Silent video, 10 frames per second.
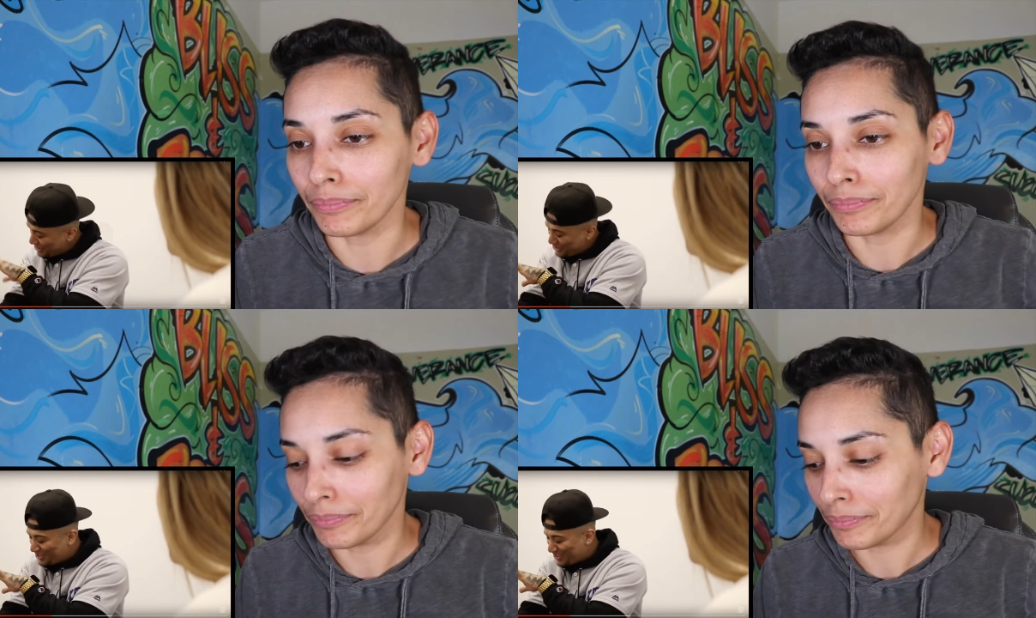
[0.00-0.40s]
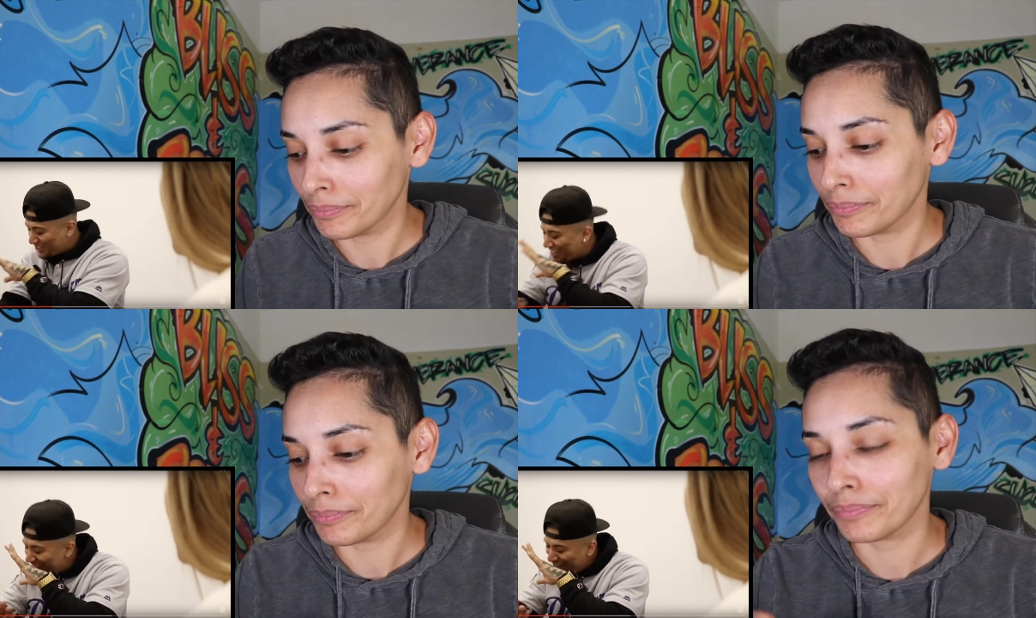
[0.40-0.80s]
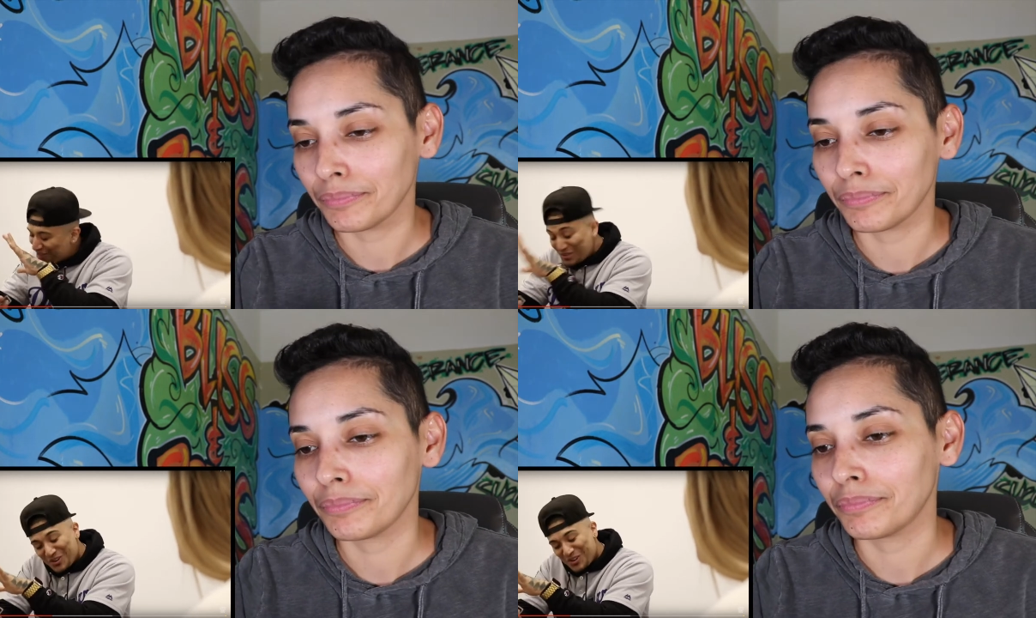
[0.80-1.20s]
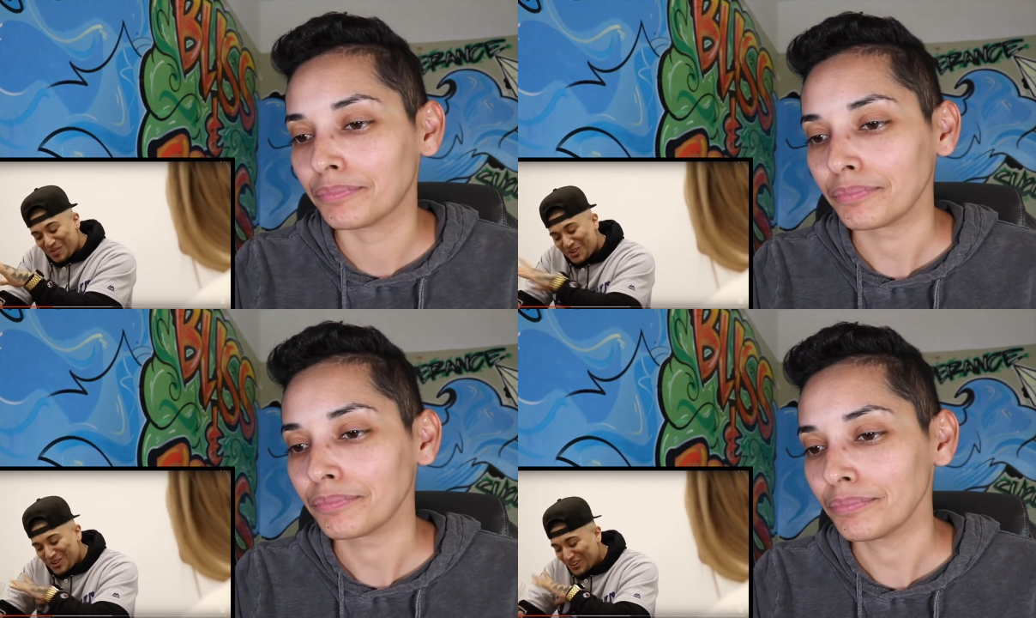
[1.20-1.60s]
Speaker 1: Cool. I'm
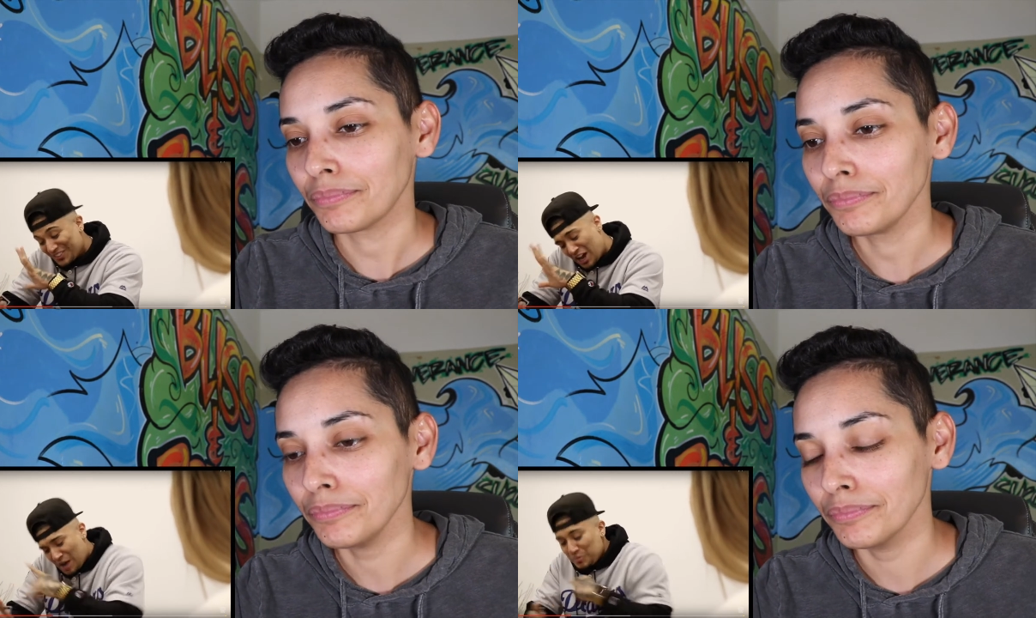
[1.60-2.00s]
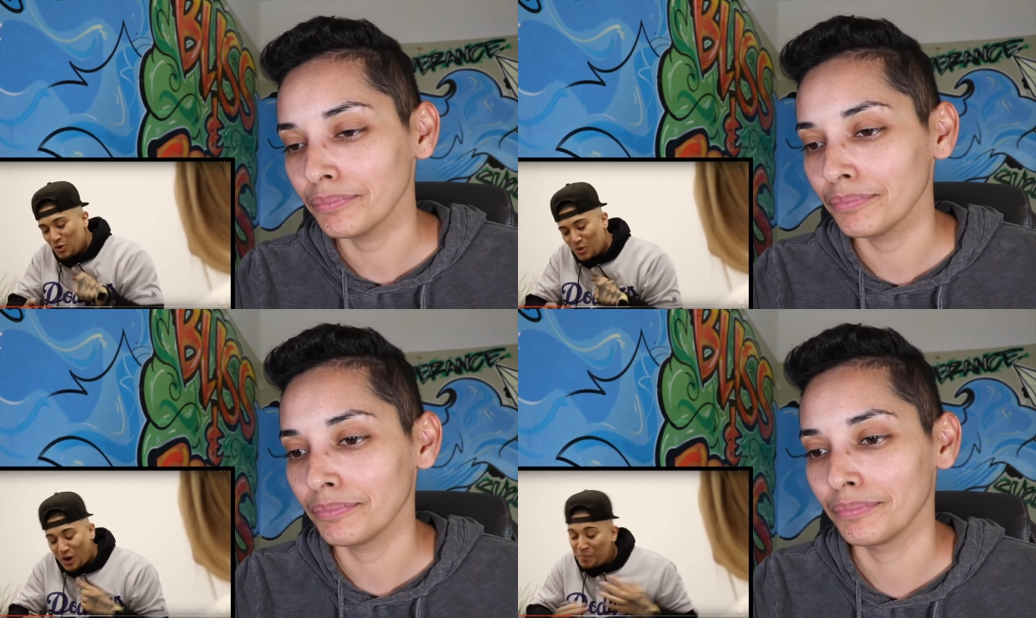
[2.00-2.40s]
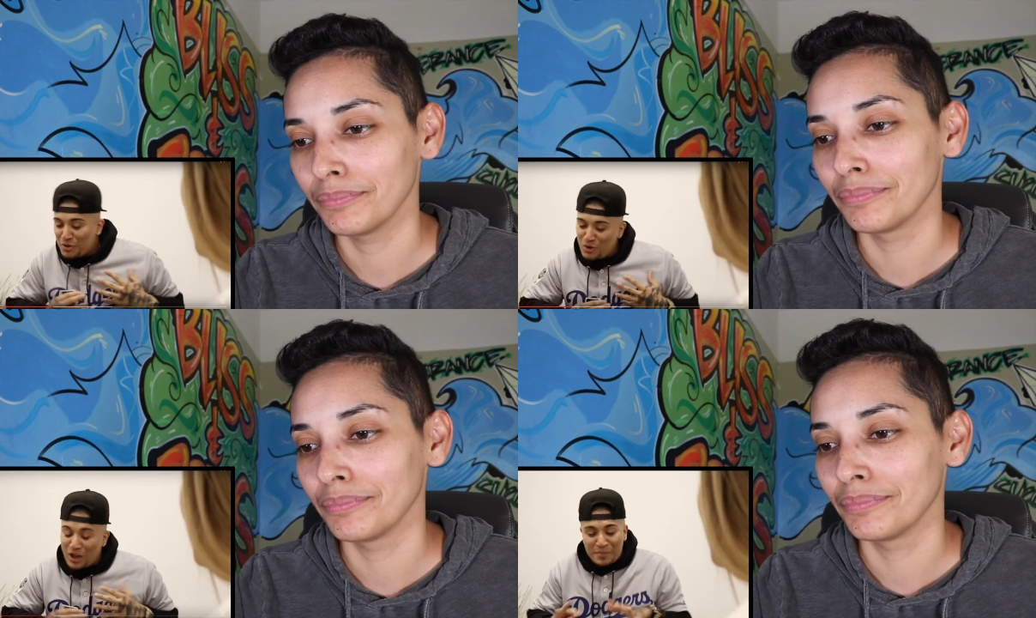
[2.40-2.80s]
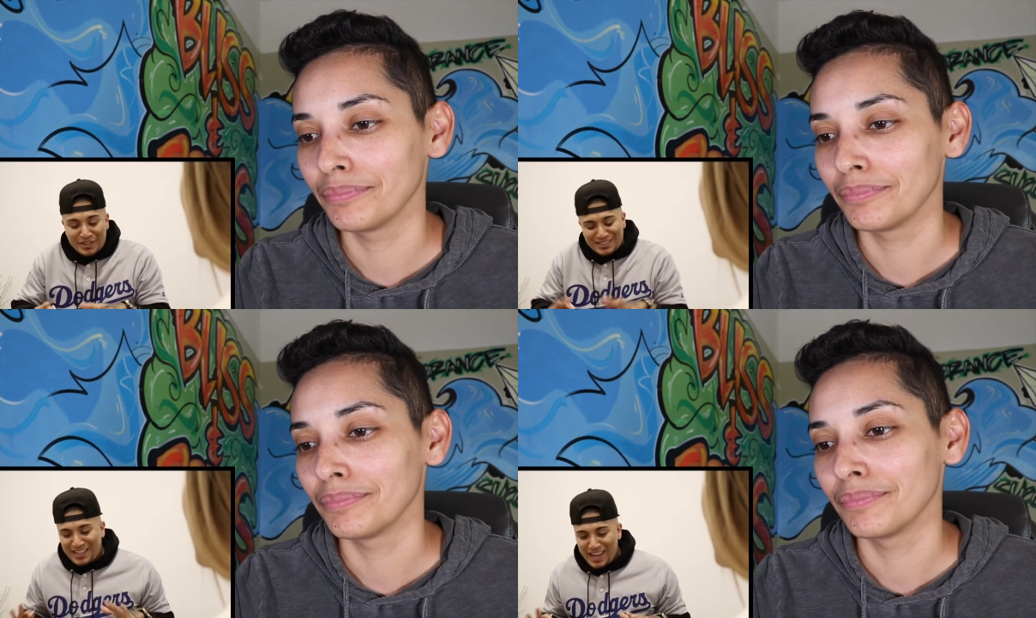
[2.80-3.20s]
cool. Nah, I'm cool.
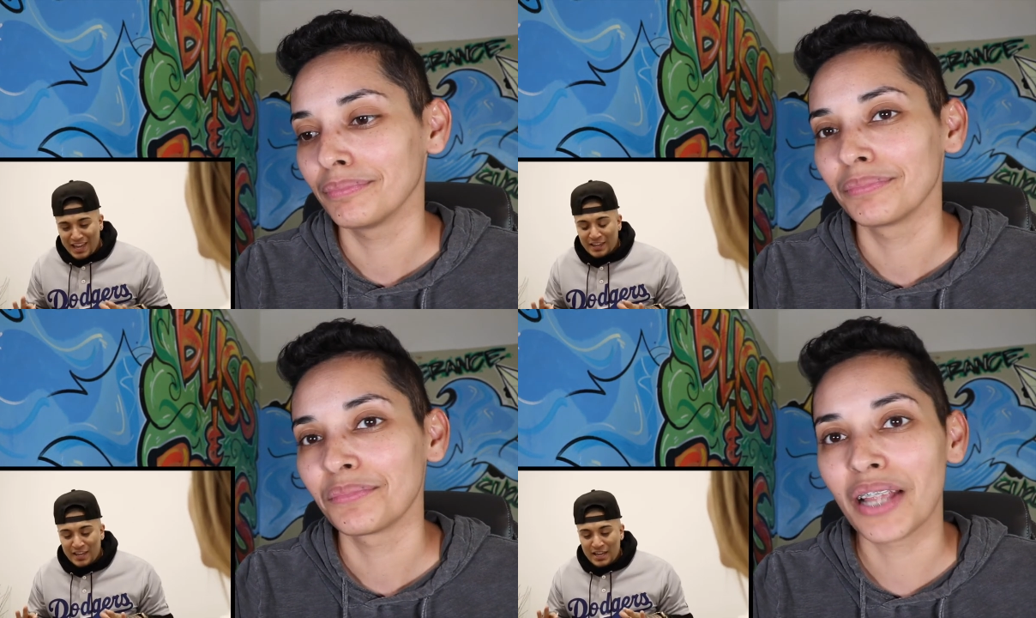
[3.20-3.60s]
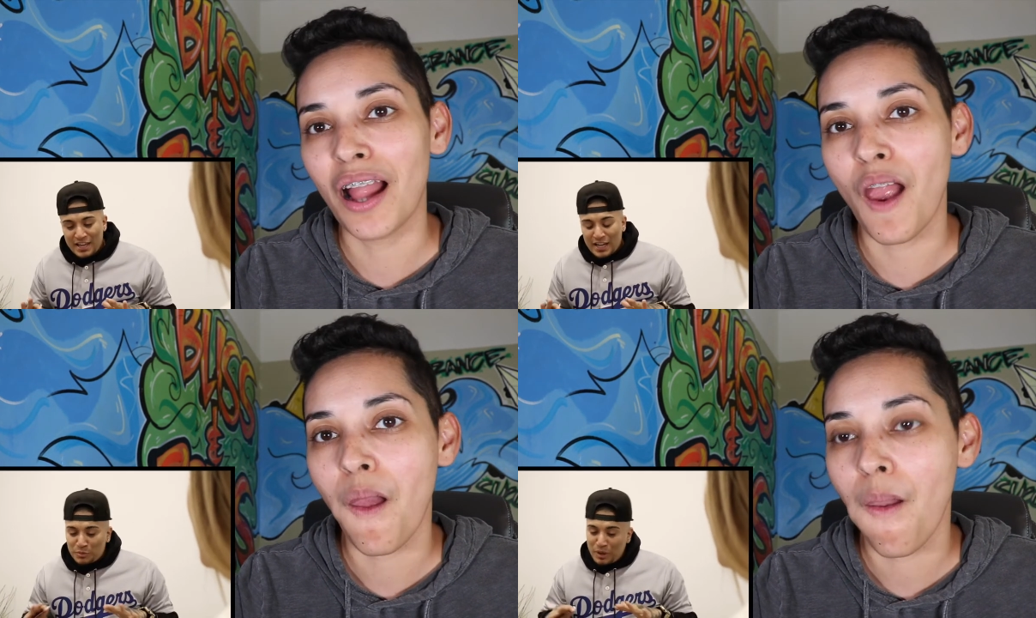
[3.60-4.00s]
I'm insane.